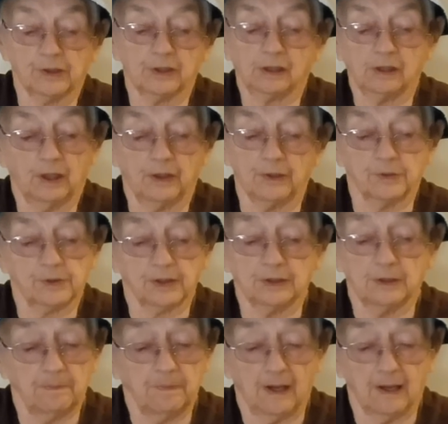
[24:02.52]
the clothes in
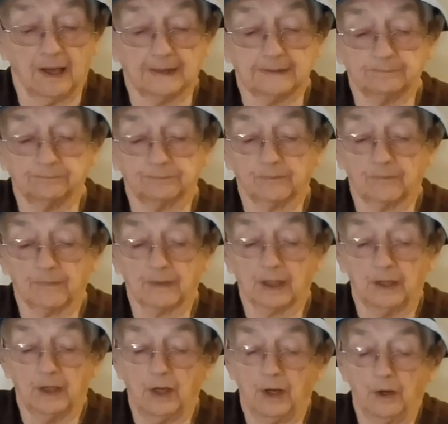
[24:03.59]
the pot,
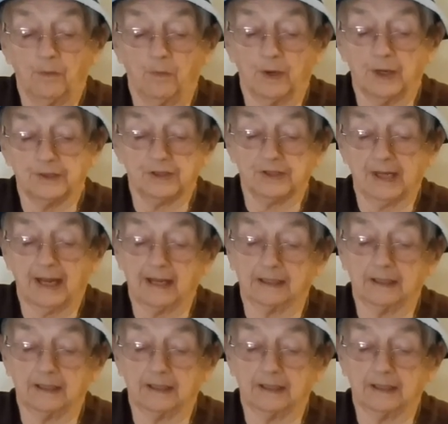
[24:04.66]
which sat